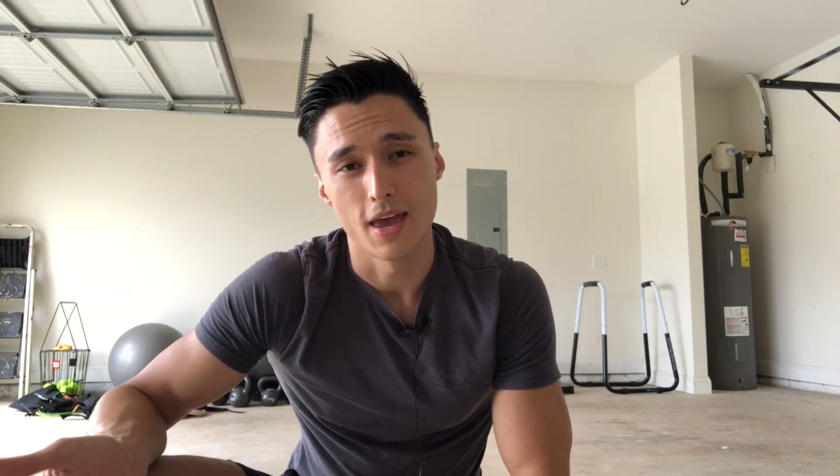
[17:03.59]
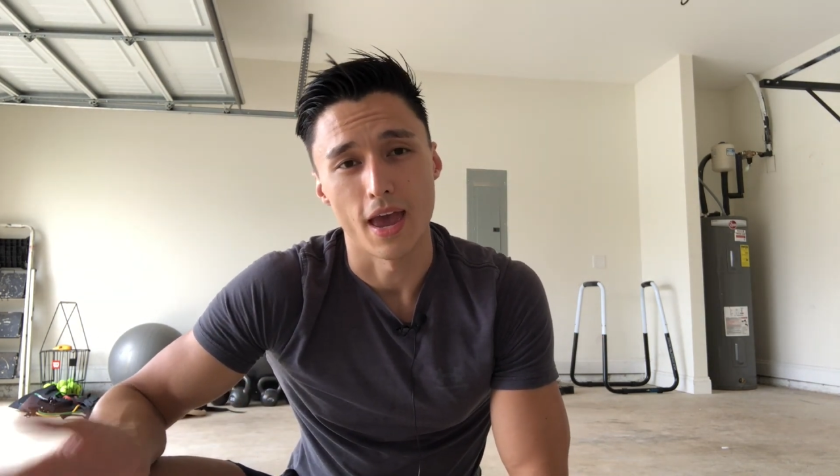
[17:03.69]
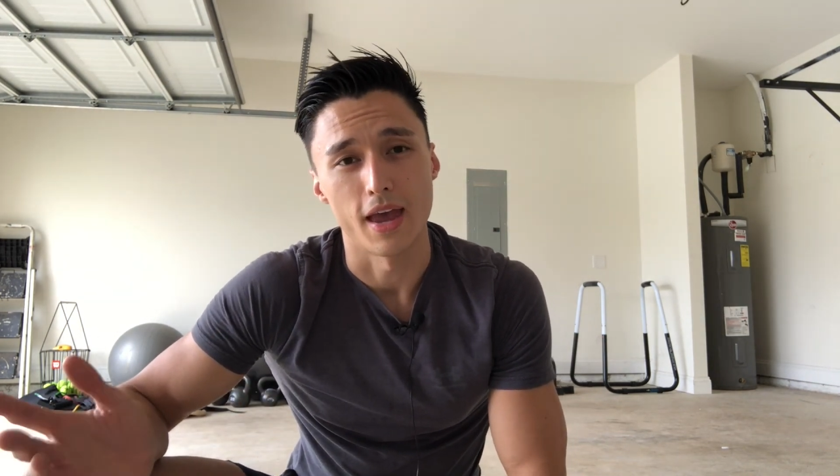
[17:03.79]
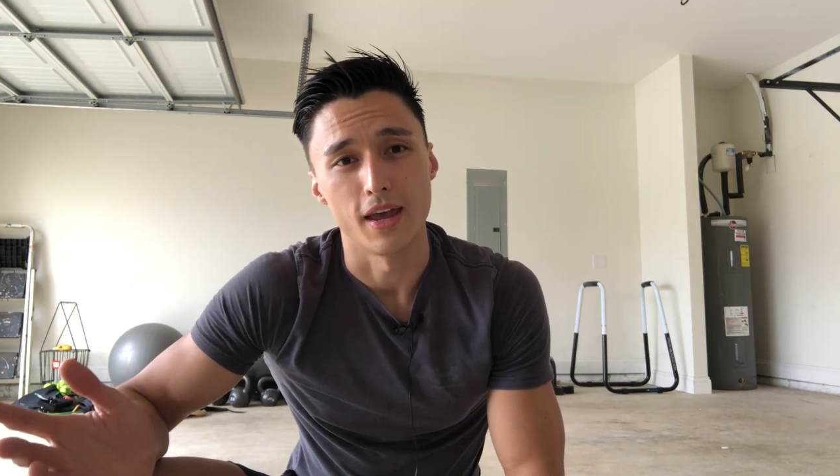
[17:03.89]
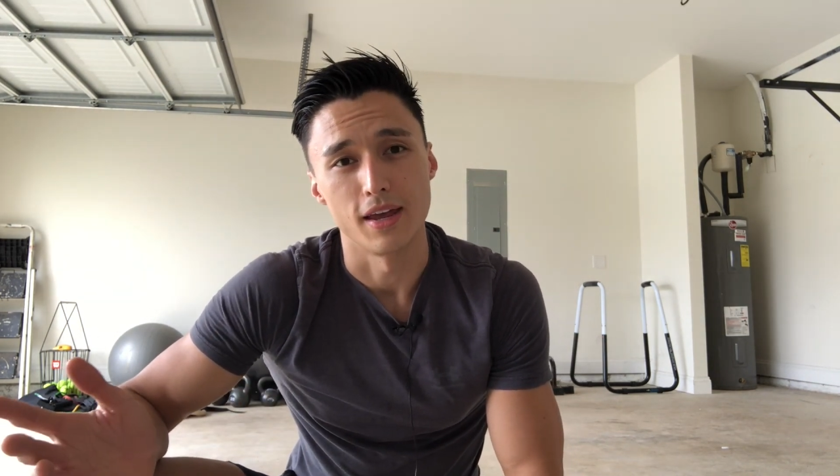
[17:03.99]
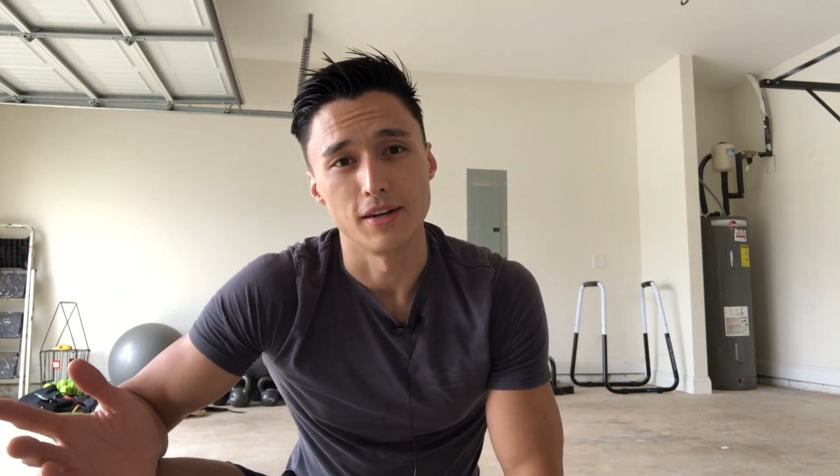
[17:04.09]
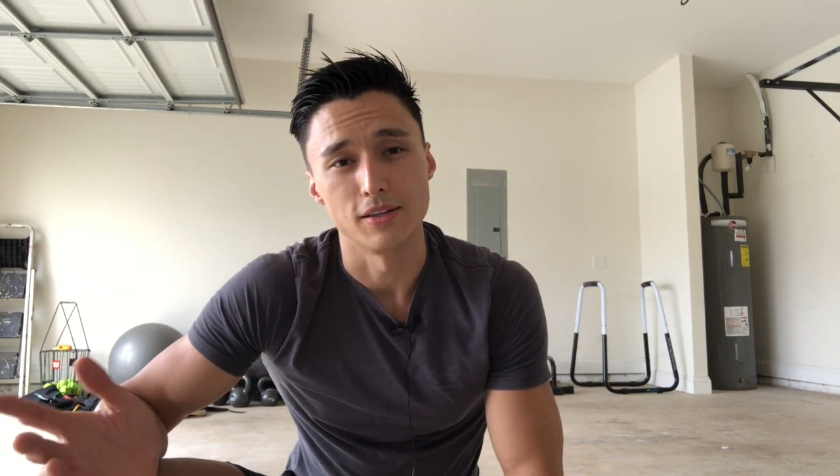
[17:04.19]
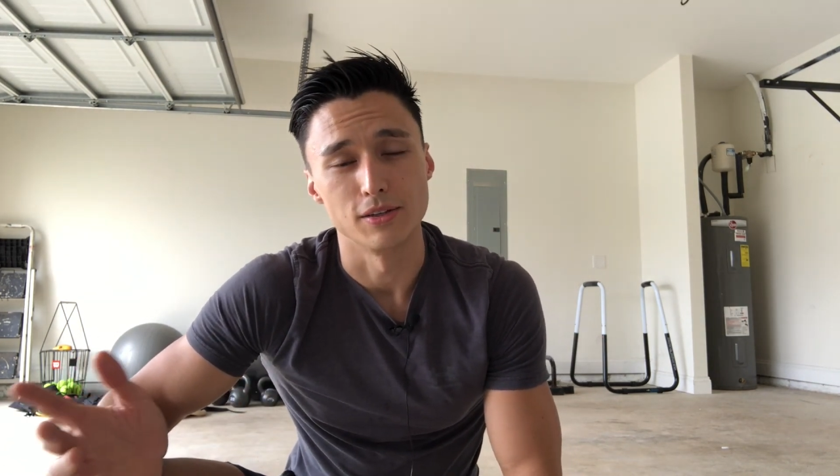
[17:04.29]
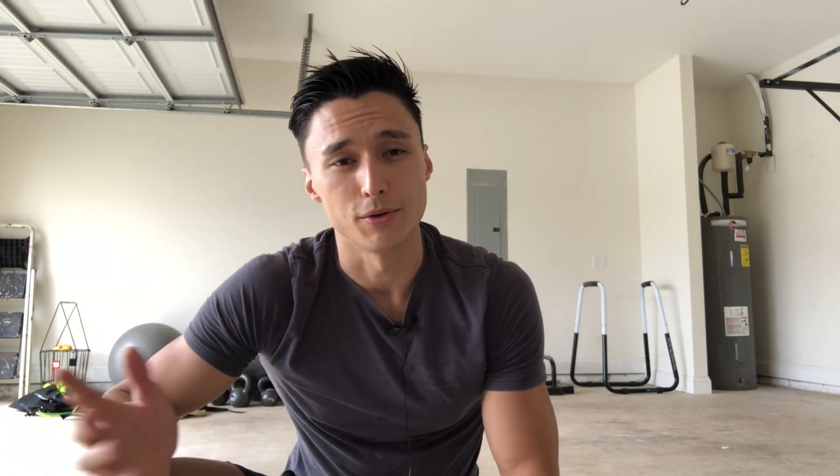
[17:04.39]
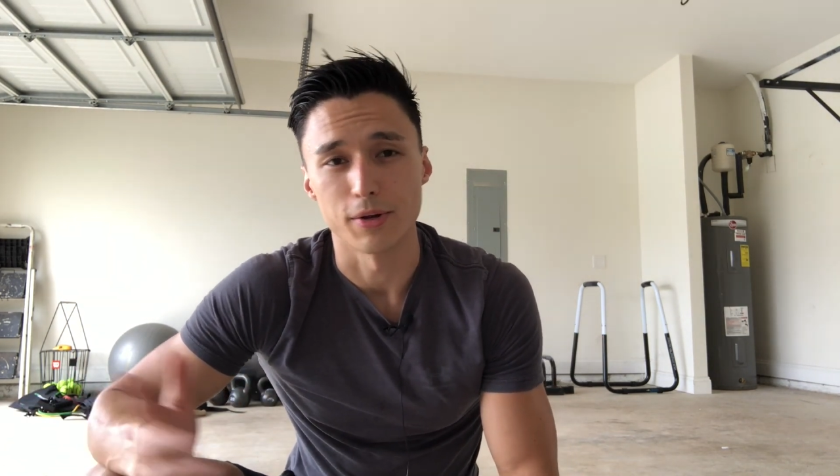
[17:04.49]
And
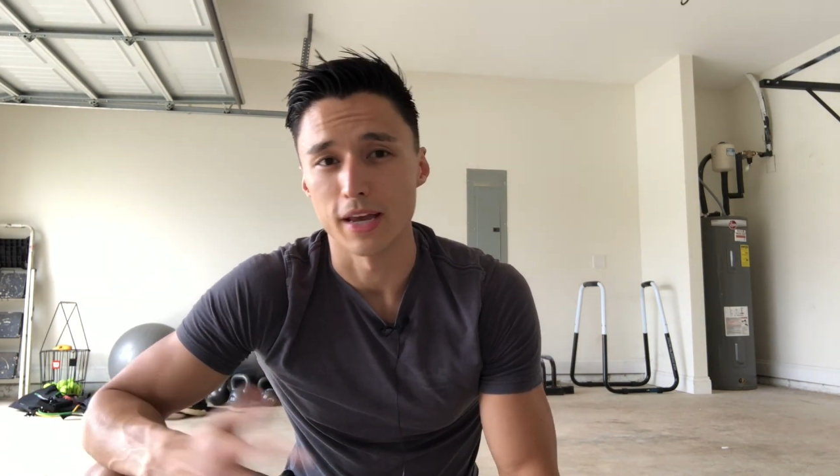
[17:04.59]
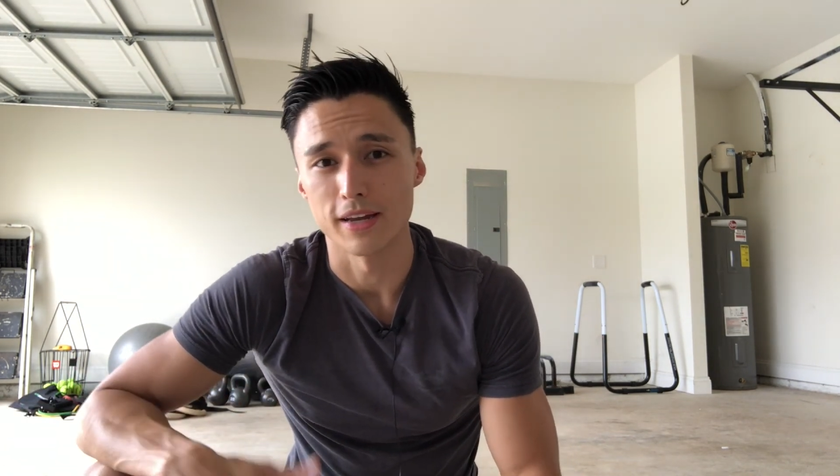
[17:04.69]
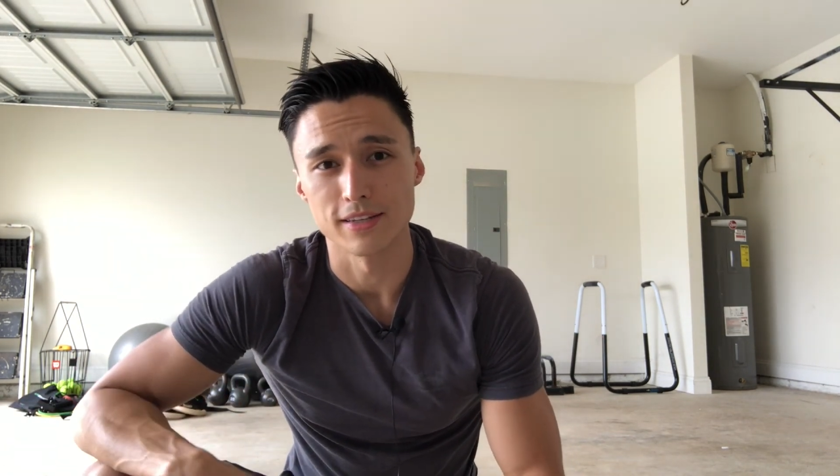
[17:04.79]
learning how to